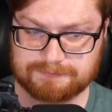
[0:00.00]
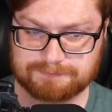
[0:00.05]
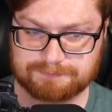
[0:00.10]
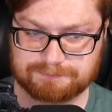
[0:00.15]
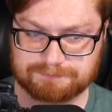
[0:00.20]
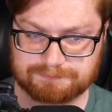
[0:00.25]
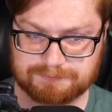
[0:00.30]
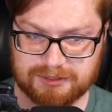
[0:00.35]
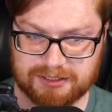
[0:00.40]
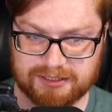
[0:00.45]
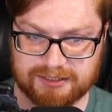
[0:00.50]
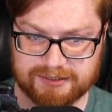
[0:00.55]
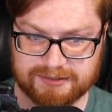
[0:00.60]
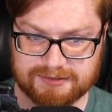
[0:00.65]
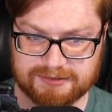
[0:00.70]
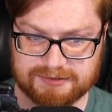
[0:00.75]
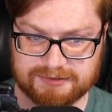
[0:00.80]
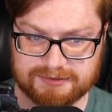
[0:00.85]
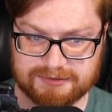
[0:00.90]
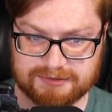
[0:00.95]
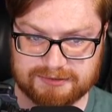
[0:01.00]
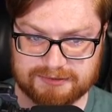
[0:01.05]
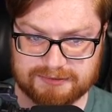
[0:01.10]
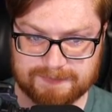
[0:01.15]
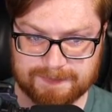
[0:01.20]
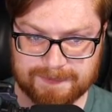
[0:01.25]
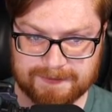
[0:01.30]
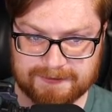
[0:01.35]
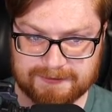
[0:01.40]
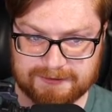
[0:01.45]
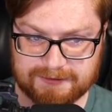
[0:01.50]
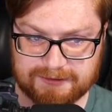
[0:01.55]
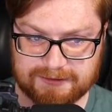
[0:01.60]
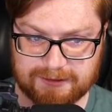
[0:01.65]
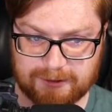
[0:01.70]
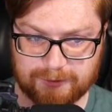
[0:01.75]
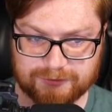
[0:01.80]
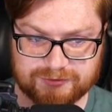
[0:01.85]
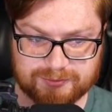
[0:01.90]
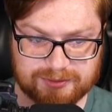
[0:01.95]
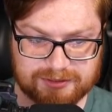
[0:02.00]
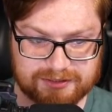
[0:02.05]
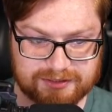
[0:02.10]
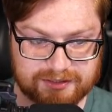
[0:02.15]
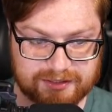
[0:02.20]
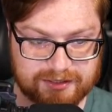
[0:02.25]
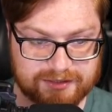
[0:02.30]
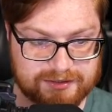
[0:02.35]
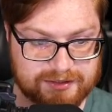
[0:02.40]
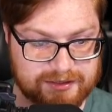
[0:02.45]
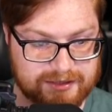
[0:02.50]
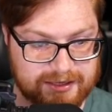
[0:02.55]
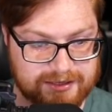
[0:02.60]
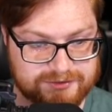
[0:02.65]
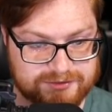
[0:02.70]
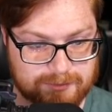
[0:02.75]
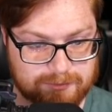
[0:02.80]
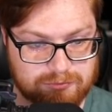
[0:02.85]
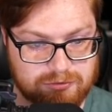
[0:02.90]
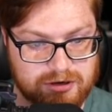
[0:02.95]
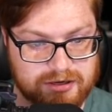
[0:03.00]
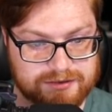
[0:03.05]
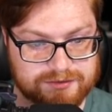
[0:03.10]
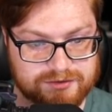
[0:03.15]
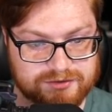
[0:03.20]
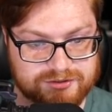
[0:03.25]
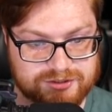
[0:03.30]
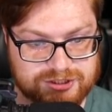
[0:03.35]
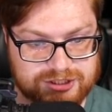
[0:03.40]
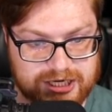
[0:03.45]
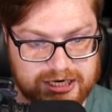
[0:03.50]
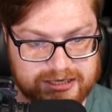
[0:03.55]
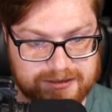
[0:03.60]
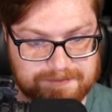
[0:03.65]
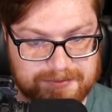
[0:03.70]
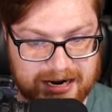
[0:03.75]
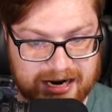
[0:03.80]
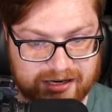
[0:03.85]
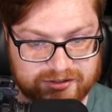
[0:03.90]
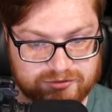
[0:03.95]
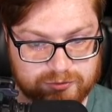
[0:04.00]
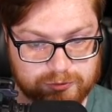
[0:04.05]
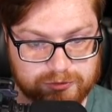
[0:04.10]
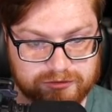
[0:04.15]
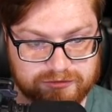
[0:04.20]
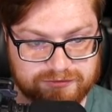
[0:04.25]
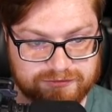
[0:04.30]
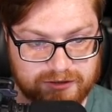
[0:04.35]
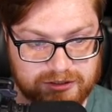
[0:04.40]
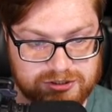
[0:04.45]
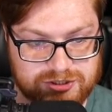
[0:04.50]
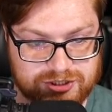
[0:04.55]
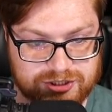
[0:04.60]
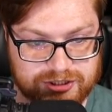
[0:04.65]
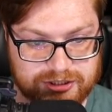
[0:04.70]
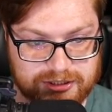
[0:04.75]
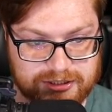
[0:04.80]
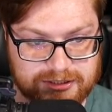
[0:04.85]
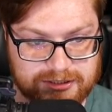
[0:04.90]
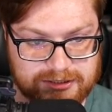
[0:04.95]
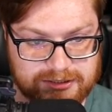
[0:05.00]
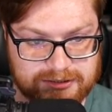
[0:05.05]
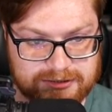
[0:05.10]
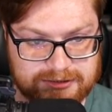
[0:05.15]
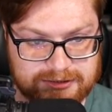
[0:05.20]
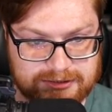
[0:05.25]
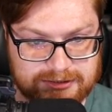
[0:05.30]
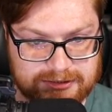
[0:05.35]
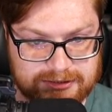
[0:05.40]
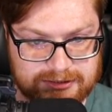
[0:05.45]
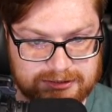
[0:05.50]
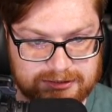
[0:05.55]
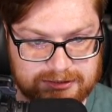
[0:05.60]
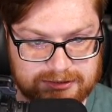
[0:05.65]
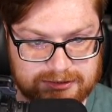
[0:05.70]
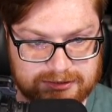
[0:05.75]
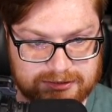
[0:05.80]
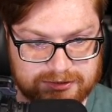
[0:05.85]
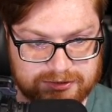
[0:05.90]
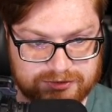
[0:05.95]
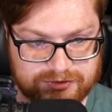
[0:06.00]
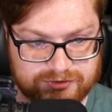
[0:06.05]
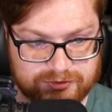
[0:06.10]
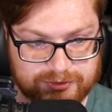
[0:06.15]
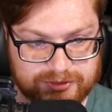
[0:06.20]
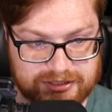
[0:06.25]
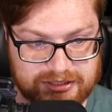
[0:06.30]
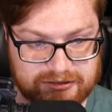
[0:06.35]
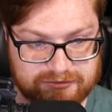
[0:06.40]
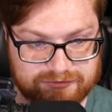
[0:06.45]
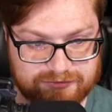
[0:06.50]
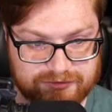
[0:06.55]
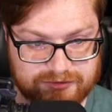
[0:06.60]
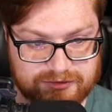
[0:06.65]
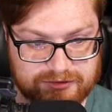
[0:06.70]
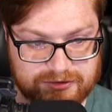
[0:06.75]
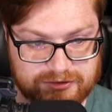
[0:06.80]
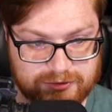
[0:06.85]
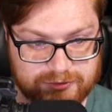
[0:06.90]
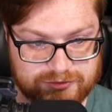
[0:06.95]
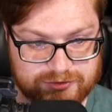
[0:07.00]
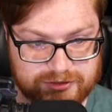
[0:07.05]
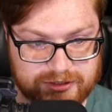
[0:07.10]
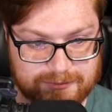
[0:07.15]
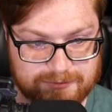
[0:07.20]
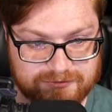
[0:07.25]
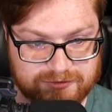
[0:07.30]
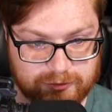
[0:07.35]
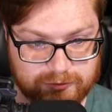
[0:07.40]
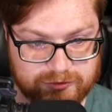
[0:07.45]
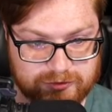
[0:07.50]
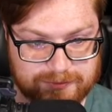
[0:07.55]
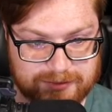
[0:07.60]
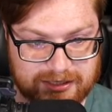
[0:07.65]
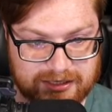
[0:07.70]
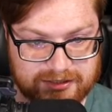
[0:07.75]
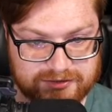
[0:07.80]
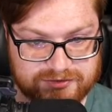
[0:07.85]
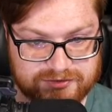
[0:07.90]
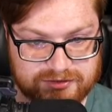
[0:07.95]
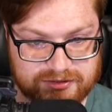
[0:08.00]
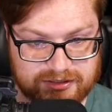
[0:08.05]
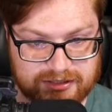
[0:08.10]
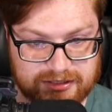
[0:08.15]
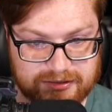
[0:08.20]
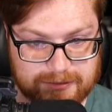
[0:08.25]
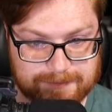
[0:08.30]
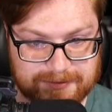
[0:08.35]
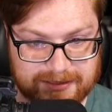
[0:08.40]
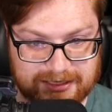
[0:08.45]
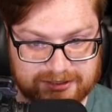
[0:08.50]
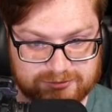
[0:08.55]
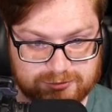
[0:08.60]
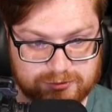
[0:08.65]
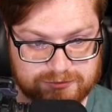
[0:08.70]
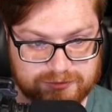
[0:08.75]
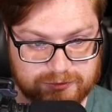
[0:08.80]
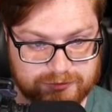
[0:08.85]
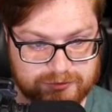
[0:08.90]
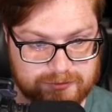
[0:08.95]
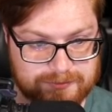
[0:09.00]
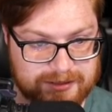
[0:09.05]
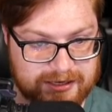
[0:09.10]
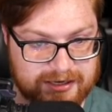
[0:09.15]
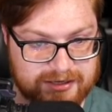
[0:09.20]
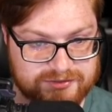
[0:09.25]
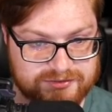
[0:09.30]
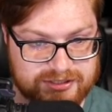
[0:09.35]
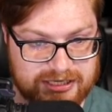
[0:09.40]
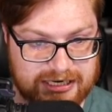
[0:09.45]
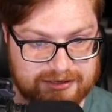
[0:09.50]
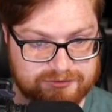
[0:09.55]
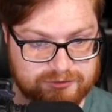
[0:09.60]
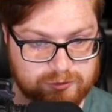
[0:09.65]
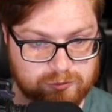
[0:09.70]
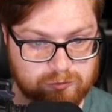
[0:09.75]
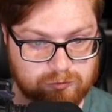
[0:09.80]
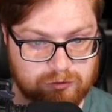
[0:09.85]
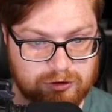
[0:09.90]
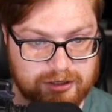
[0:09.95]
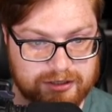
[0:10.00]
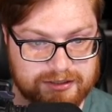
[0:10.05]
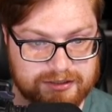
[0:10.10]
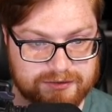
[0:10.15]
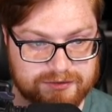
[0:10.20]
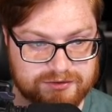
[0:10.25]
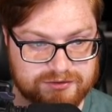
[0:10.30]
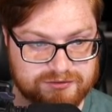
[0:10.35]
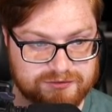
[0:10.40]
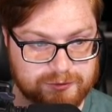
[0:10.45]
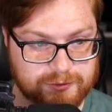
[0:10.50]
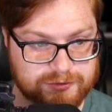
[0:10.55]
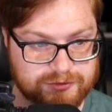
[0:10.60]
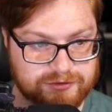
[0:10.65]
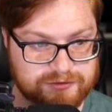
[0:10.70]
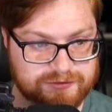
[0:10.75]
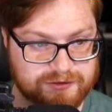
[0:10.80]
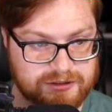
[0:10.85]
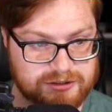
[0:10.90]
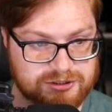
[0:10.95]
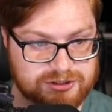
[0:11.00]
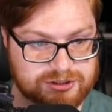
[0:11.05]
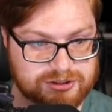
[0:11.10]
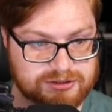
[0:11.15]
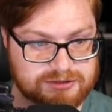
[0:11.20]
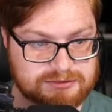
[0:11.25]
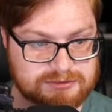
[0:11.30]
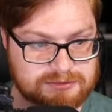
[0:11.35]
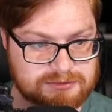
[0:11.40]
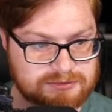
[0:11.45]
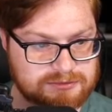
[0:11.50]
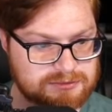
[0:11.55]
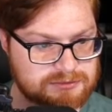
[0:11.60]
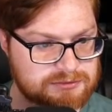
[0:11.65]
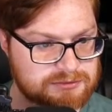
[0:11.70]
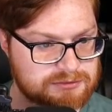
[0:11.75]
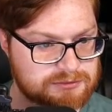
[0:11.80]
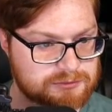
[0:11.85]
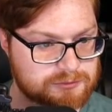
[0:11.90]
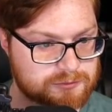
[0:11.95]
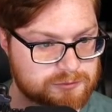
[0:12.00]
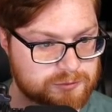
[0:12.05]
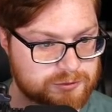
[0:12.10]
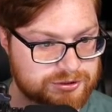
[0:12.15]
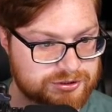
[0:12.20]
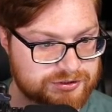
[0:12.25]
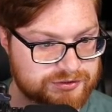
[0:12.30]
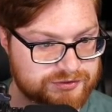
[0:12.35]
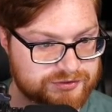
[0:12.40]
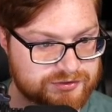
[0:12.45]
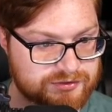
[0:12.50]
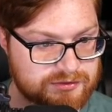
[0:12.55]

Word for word: but ultimately, it ends up running this check password function. So if the username filter passed and the password filter passed after running this filter function, which is